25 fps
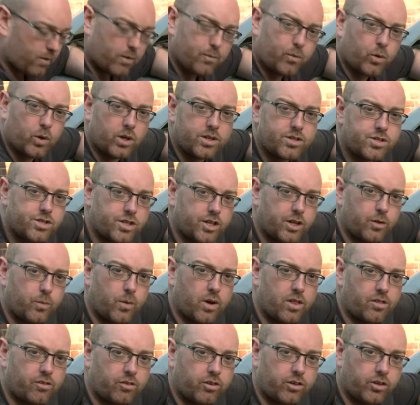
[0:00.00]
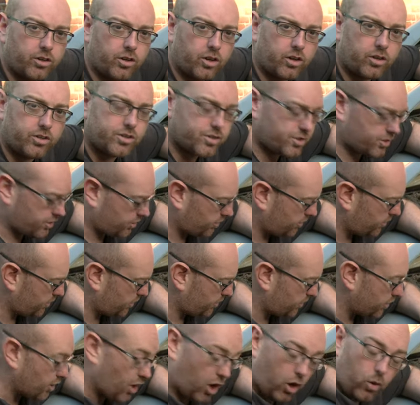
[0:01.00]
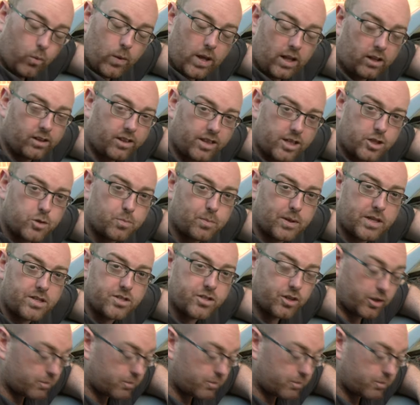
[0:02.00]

I'm questioning whether or not to not weld this piece